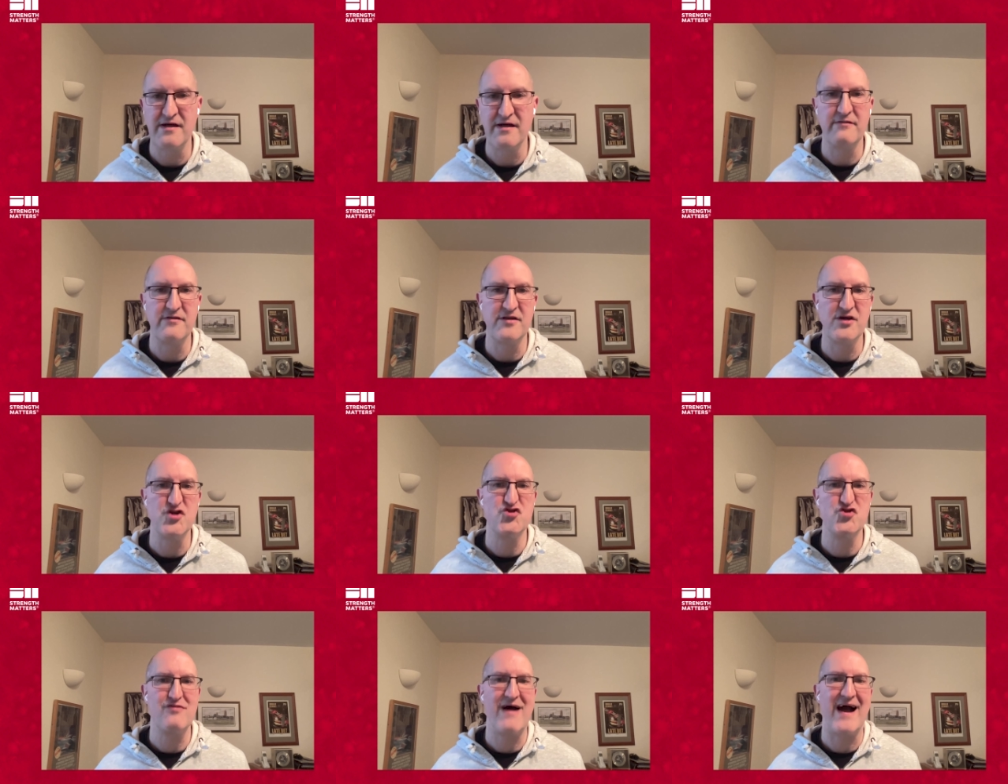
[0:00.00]
the
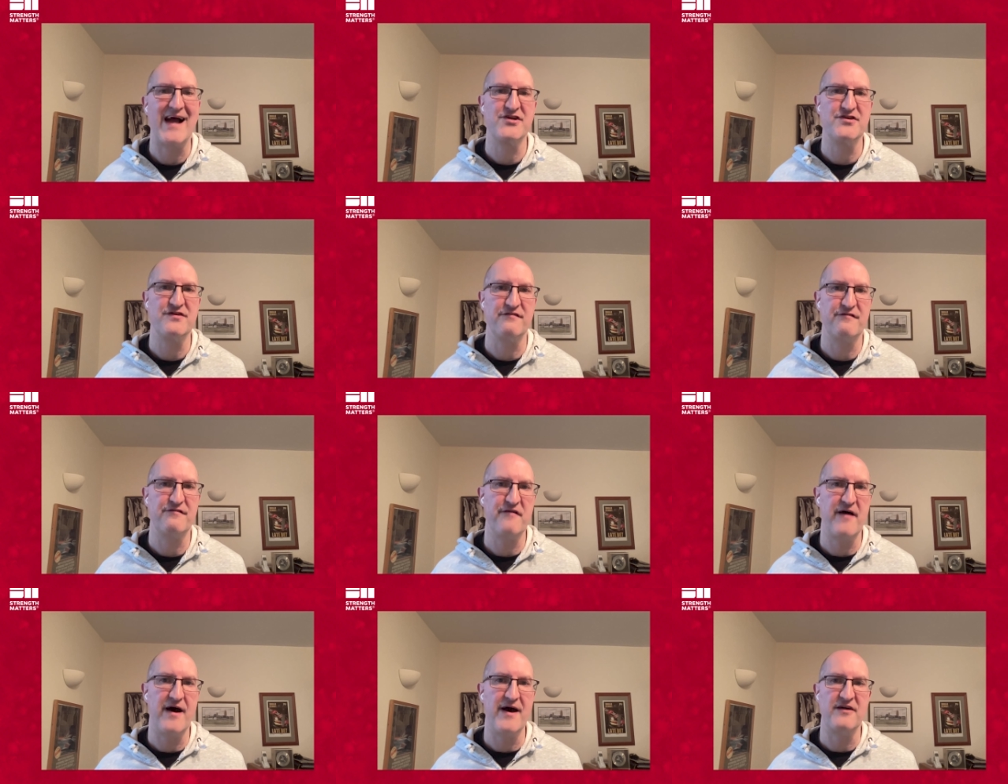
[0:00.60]
attraction
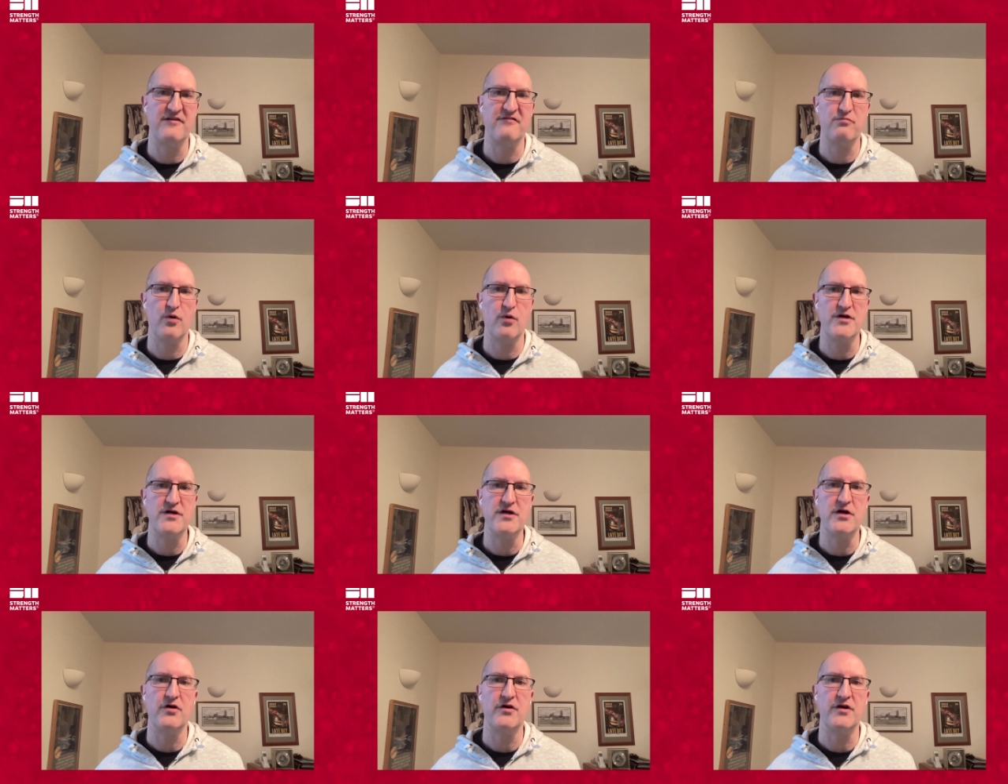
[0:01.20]
phase,
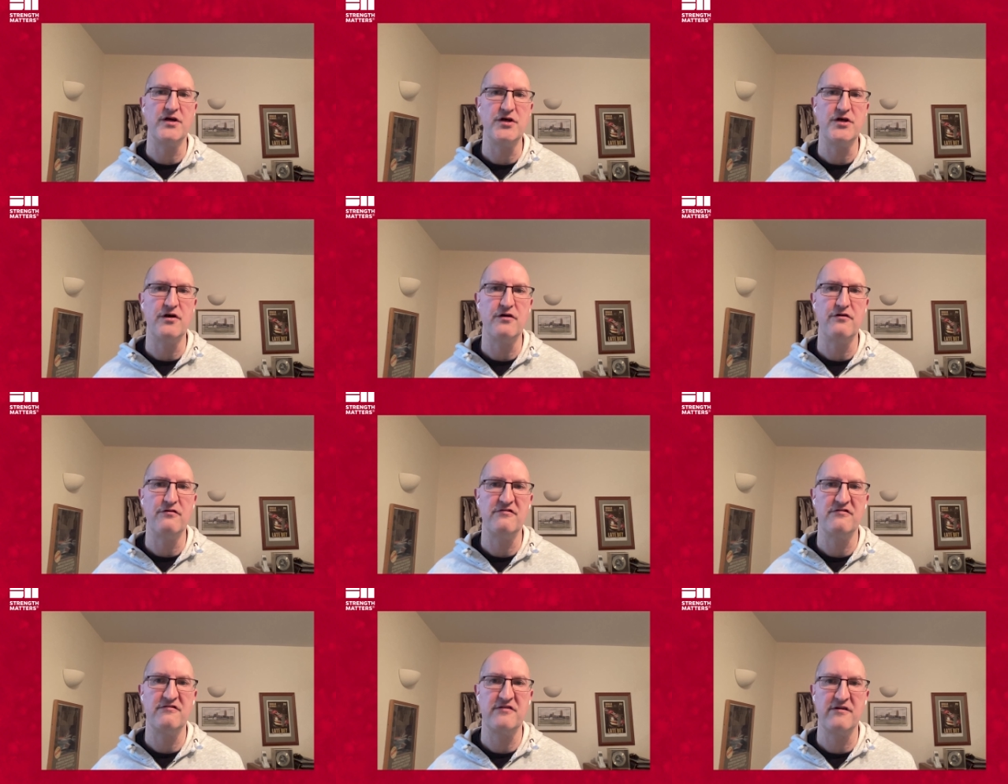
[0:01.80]
what you're going to
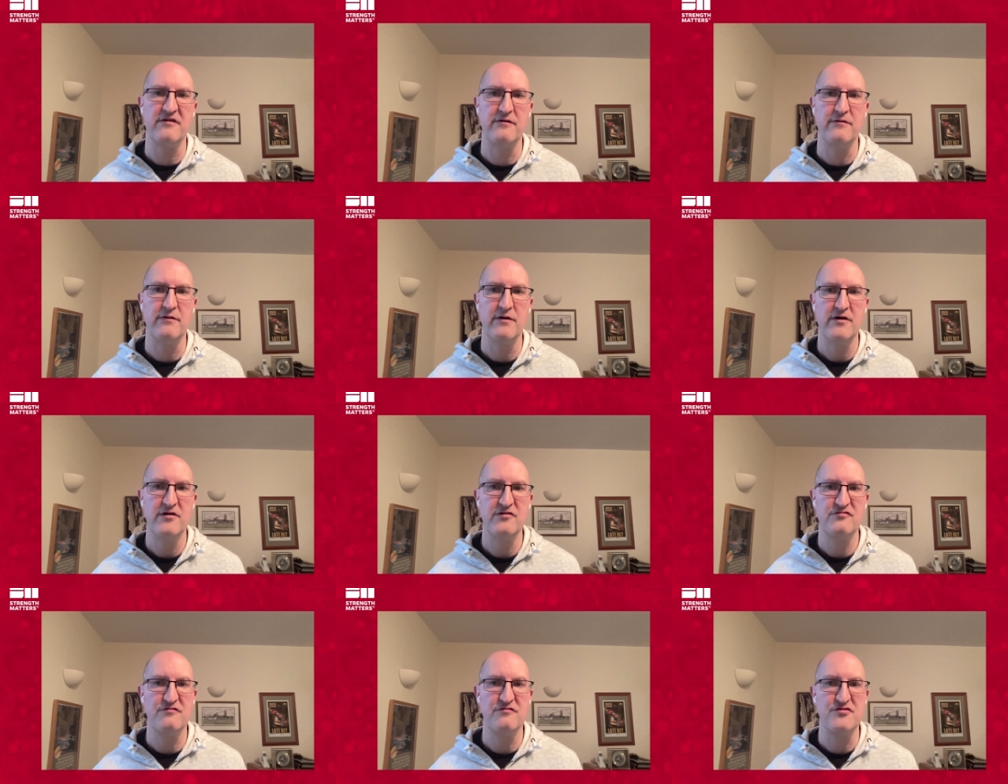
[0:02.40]
use to
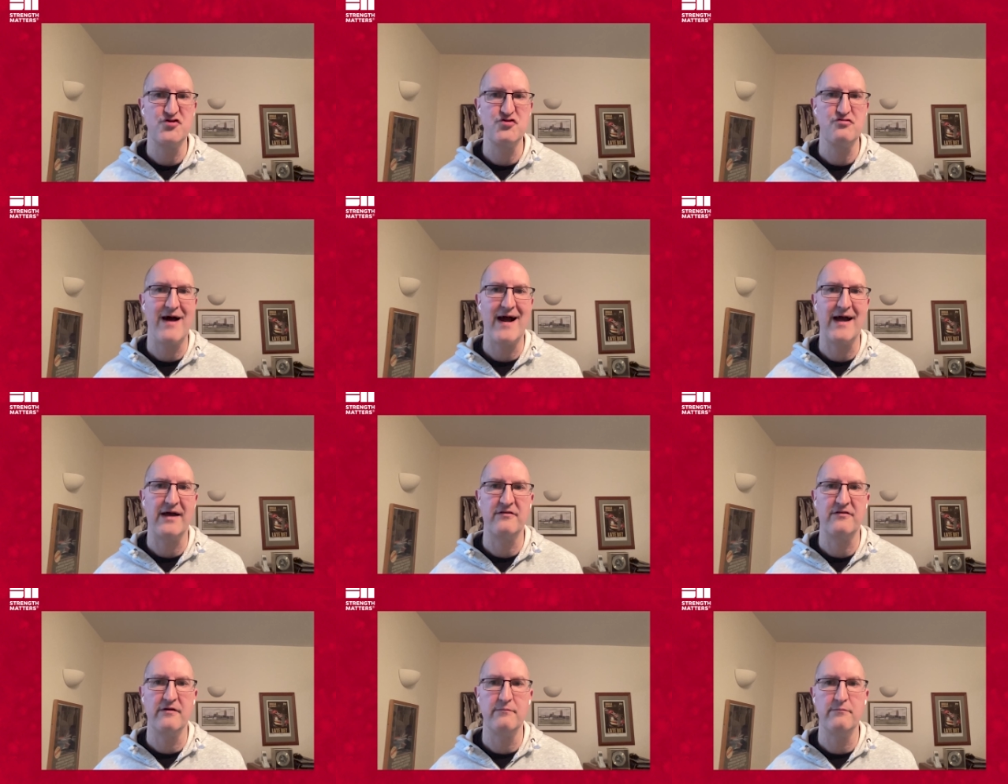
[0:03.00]
to
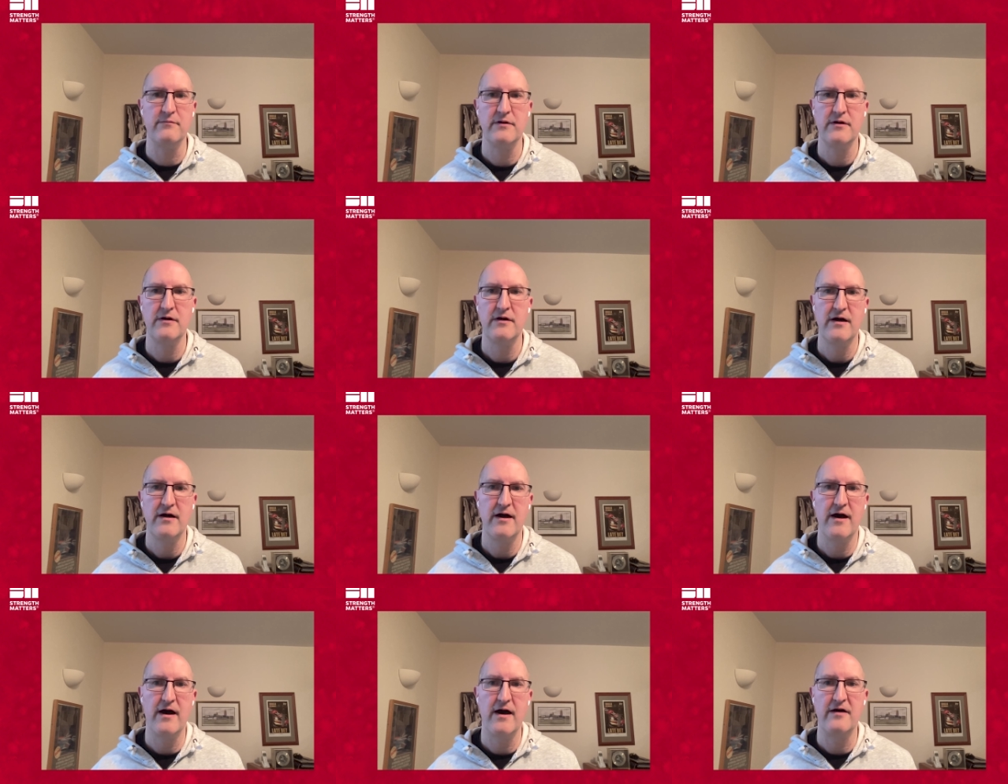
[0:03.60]
attract them
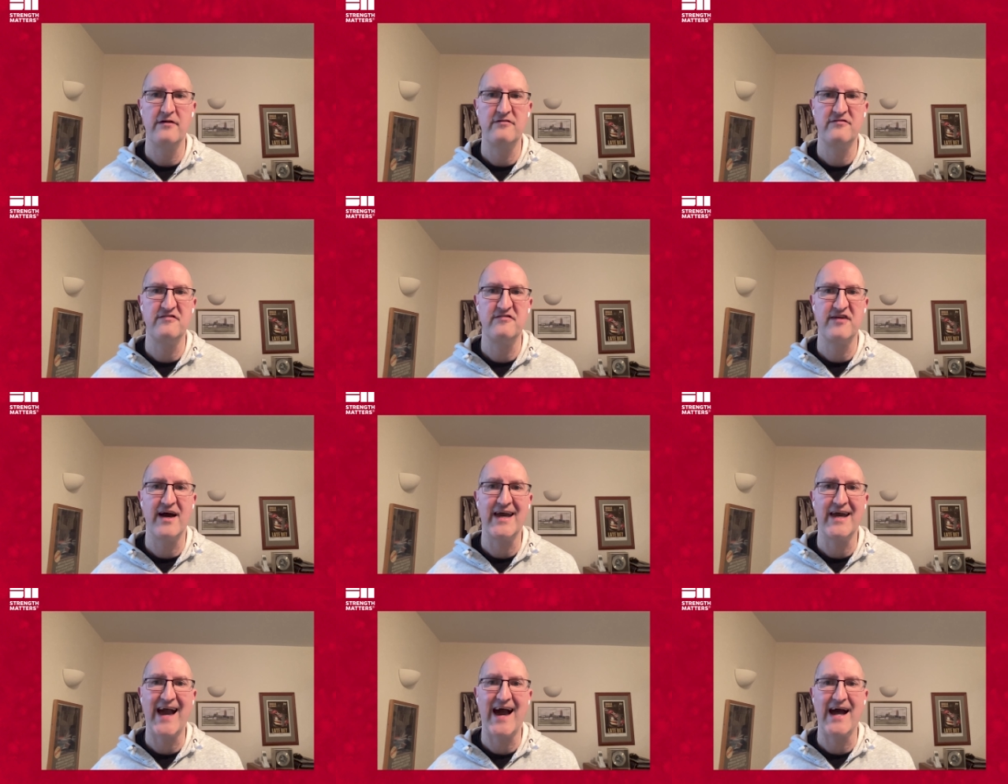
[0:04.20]
uh, to
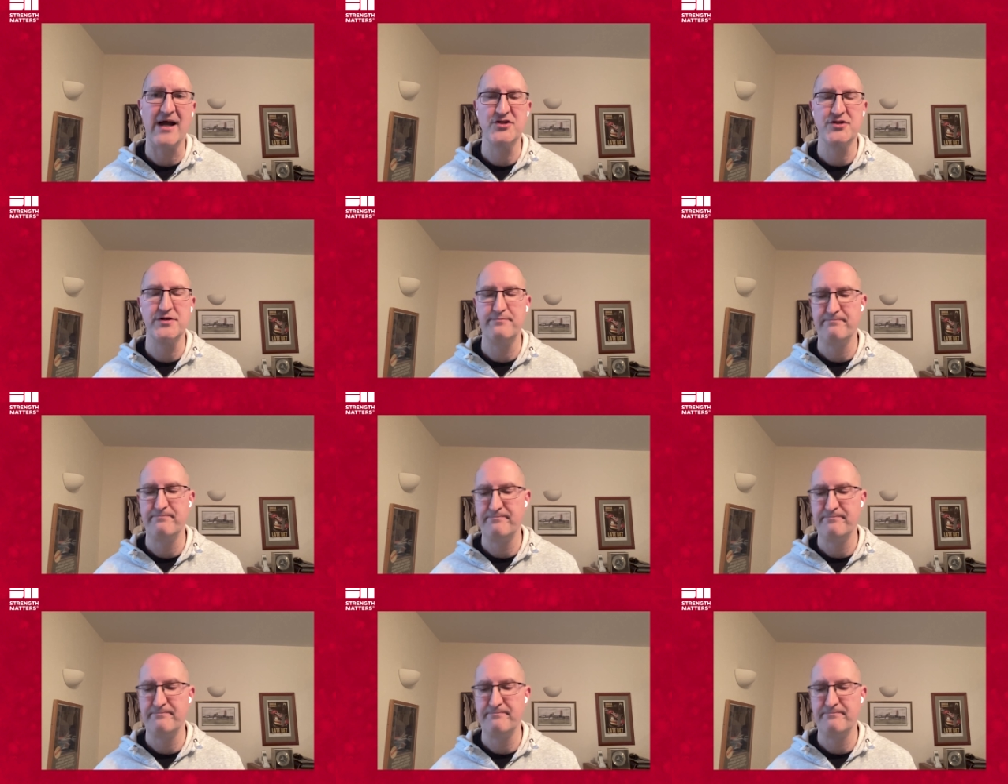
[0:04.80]
take action.